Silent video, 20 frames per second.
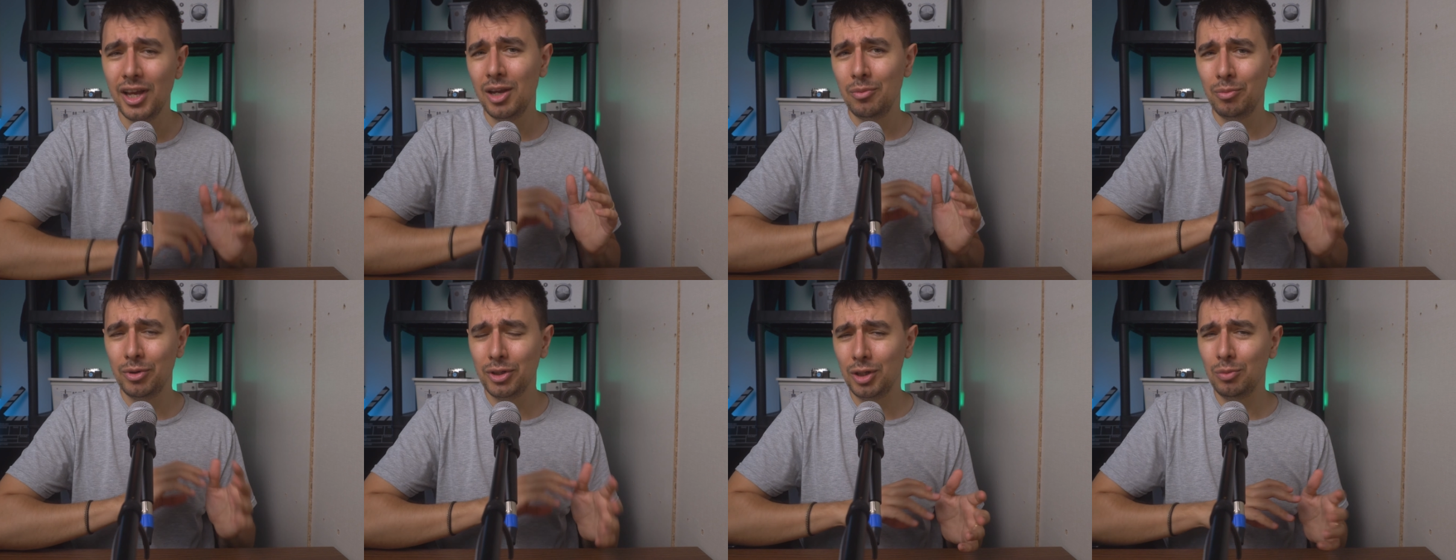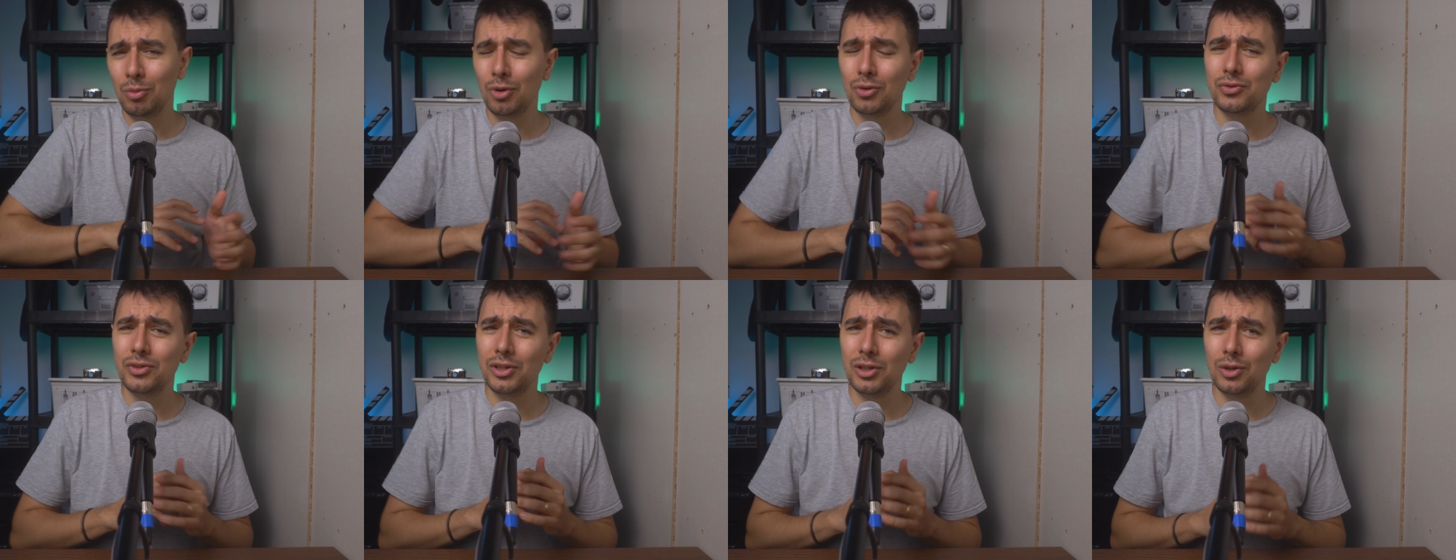but I'll
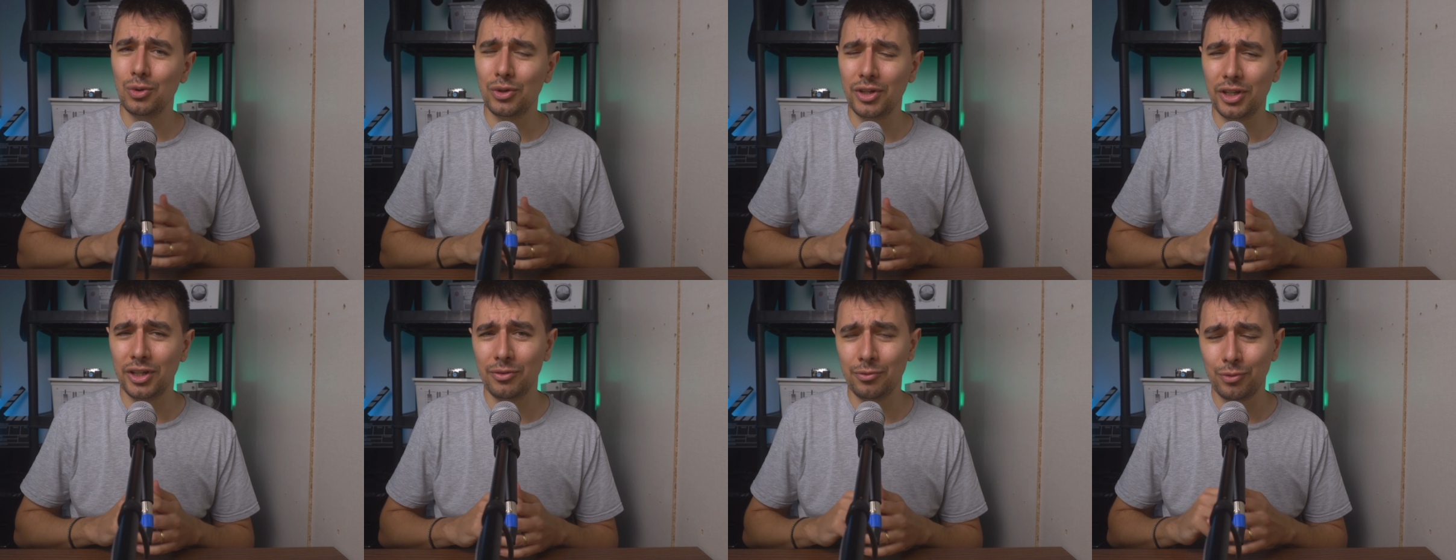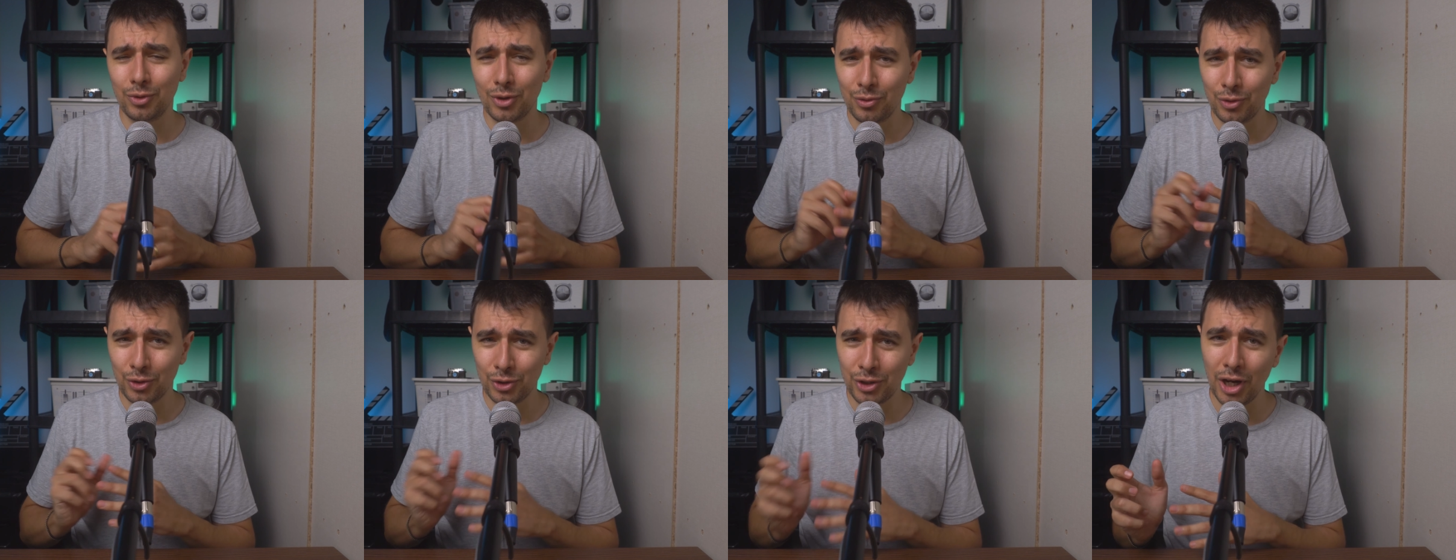mostly look at them for
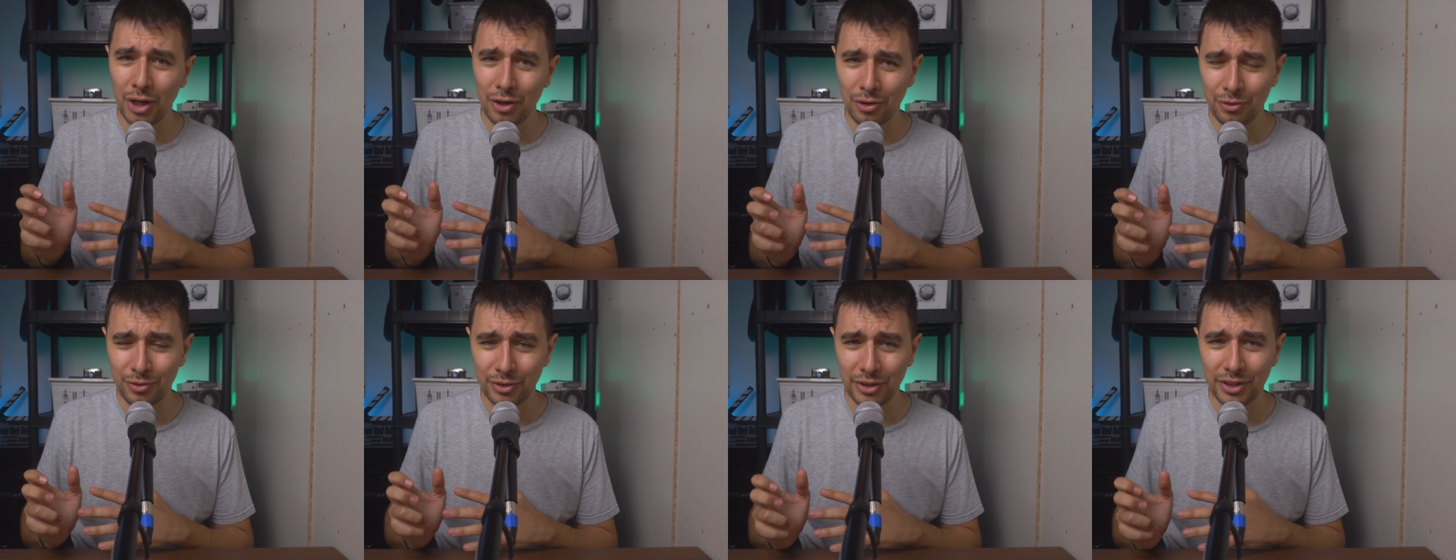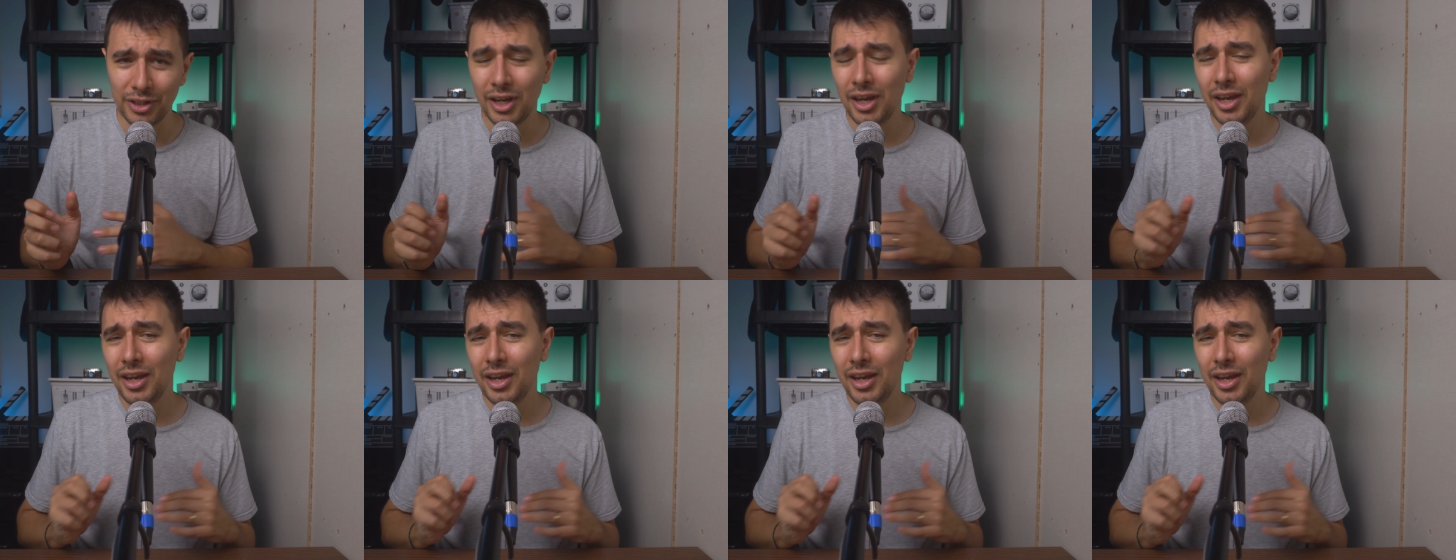photography.